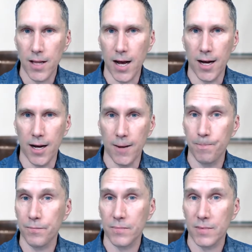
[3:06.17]

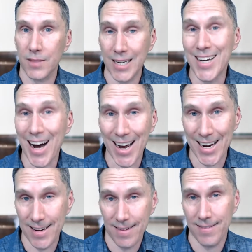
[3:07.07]
to
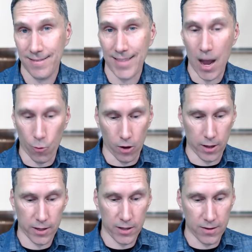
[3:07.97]
guide that work?